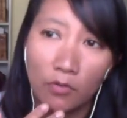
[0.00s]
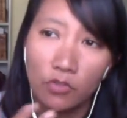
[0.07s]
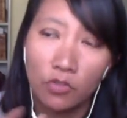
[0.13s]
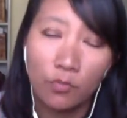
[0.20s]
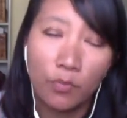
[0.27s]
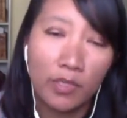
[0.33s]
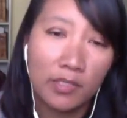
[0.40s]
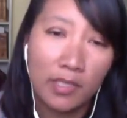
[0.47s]

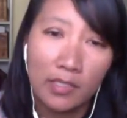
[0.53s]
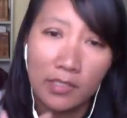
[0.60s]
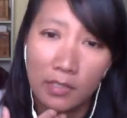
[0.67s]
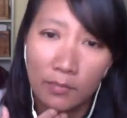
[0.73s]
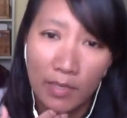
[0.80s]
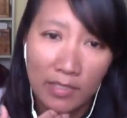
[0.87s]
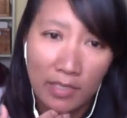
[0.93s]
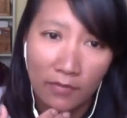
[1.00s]
Two Boys
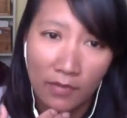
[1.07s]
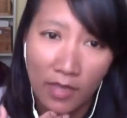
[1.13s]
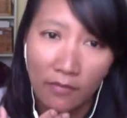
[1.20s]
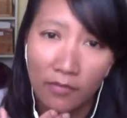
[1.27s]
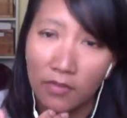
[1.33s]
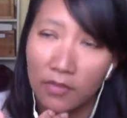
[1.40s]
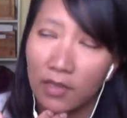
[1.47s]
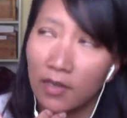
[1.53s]
Kissing by David
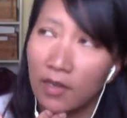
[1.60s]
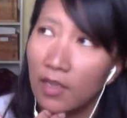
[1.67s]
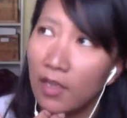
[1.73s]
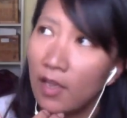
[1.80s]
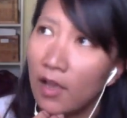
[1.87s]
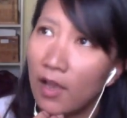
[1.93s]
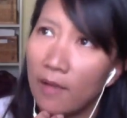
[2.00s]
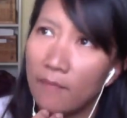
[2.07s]
Levithan,
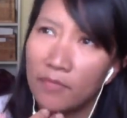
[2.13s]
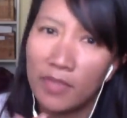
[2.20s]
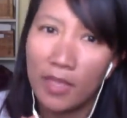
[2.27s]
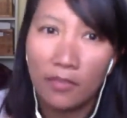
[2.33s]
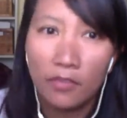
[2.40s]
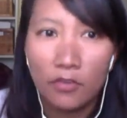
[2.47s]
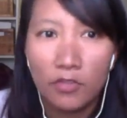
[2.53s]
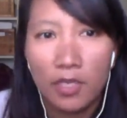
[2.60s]

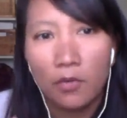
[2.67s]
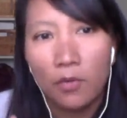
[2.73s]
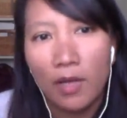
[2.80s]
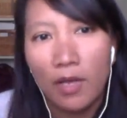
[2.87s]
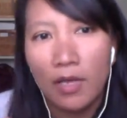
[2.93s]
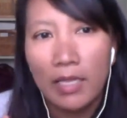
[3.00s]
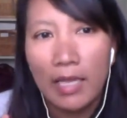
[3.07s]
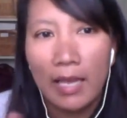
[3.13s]
then there's like,
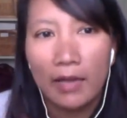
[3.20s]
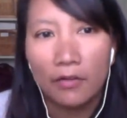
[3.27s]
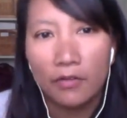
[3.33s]
well, I don't